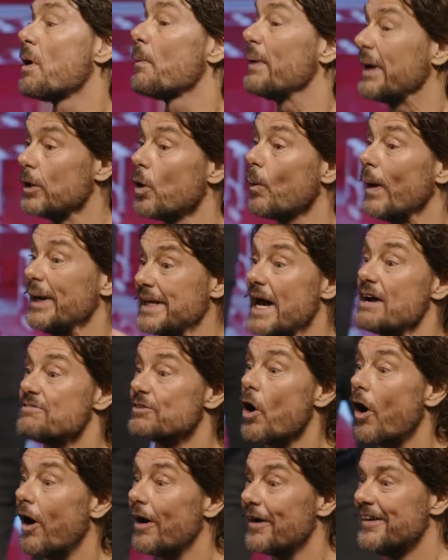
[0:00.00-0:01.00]
But we can always
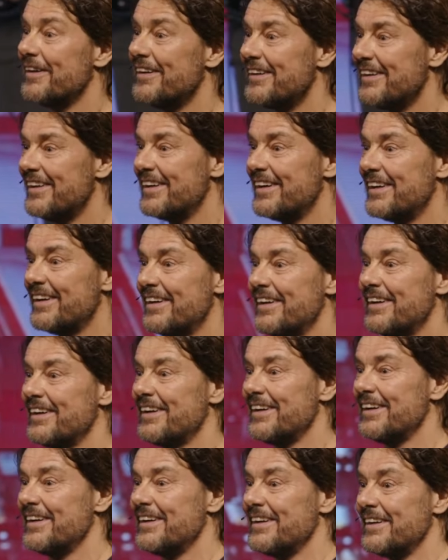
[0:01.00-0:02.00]
have God.
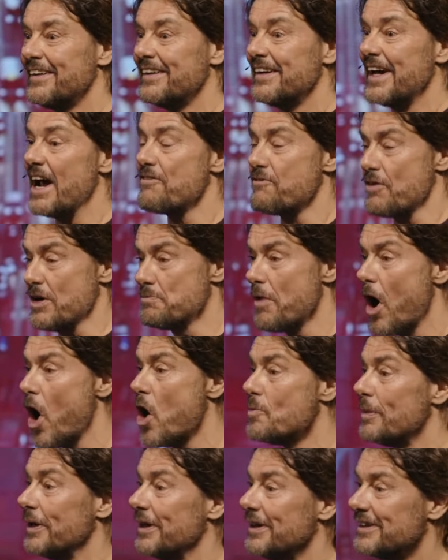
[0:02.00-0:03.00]
Every
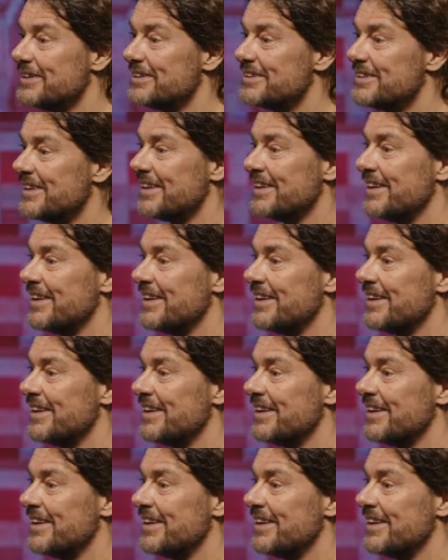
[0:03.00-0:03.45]
moment